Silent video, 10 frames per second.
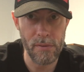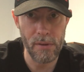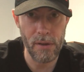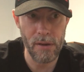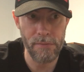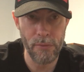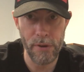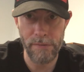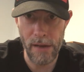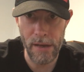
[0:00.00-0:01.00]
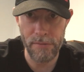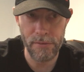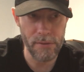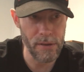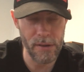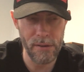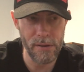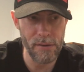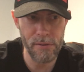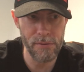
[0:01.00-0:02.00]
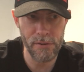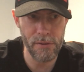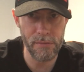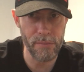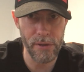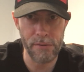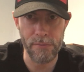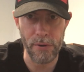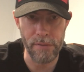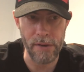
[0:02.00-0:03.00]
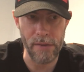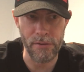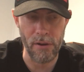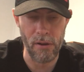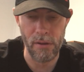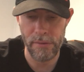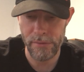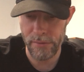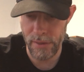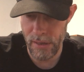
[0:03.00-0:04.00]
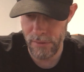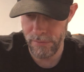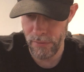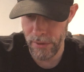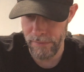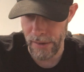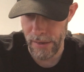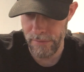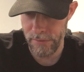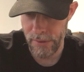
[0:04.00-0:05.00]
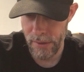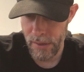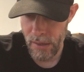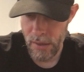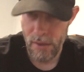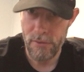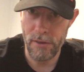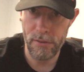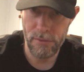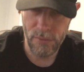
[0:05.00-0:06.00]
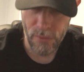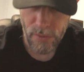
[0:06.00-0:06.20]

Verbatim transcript: uh, 45s, and he, he usually doesn't bring his 45s at all. So he had his 45s. So I looked through